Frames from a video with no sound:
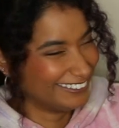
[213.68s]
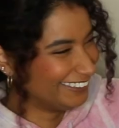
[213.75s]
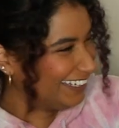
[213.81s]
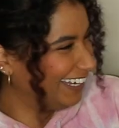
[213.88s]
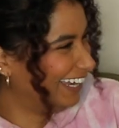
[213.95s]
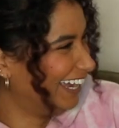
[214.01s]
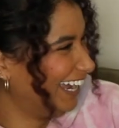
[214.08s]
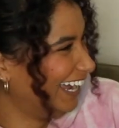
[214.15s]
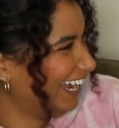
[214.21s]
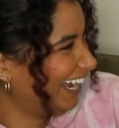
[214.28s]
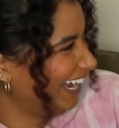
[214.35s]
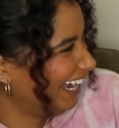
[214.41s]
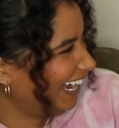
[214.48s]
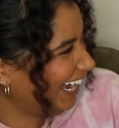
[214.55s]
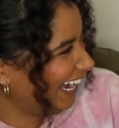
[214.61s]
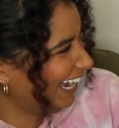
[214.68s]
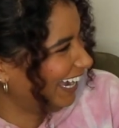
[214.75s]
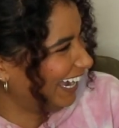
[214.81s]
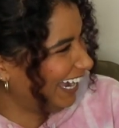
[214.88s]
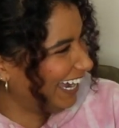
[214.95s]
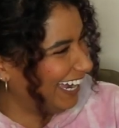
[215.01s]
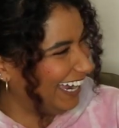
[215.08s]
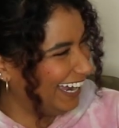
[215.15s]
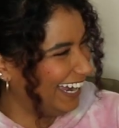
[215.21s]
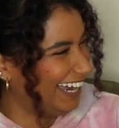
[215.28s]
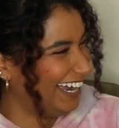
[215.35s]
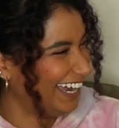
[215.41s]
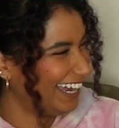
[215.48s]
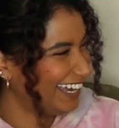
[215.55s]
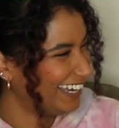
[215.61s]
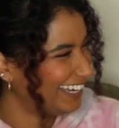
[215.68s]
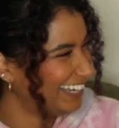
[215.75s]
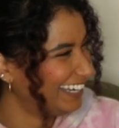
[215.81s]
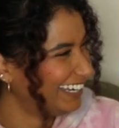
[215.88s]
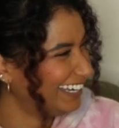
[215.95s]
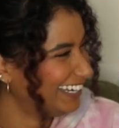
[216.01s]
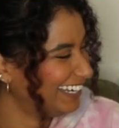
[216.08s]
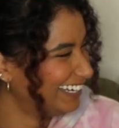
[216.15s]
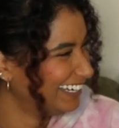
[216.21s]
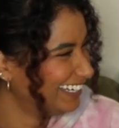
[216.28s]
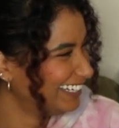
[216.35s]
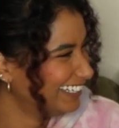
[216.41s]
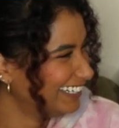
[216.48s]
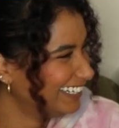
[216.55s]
The person shown says nothing.